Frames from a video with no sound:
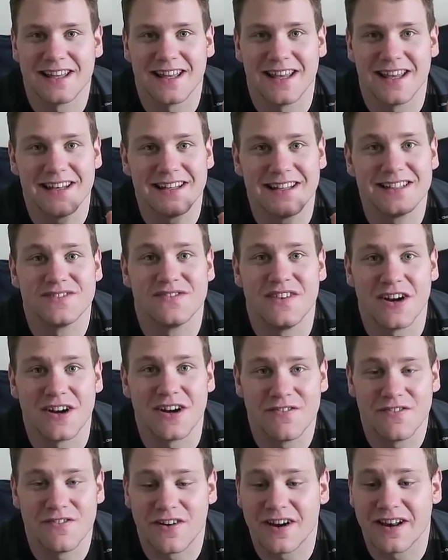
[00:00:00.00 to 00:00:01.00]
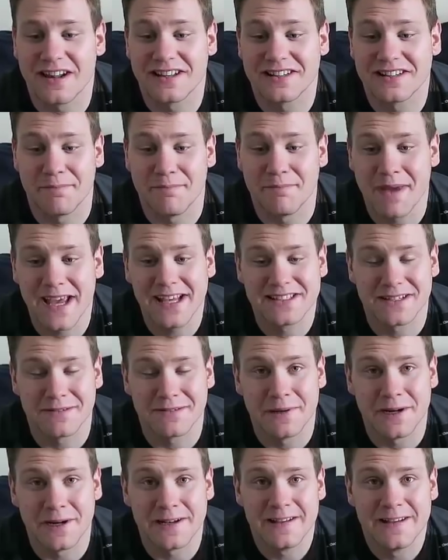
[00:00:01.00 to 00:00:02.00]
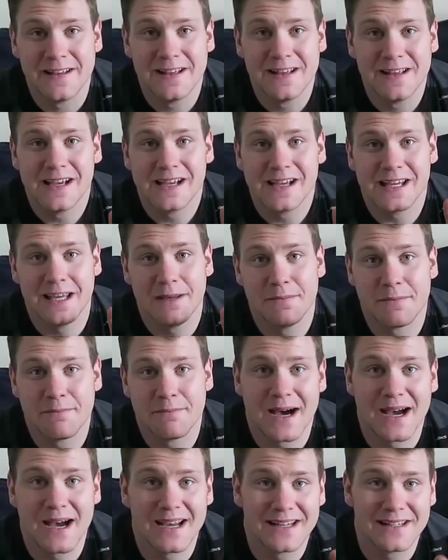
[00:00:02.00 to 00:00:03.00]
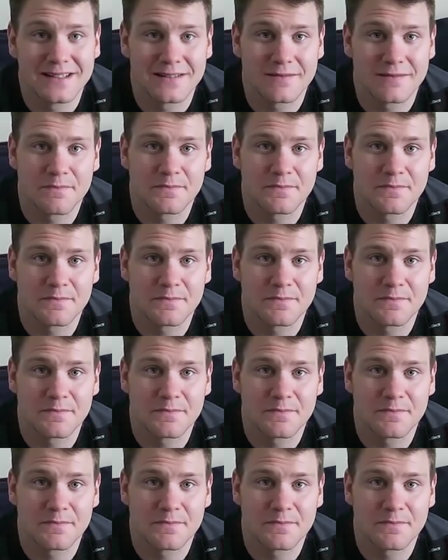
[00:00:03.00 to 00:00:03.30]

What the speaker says: it is very fun and it's amazing, but keep in mind,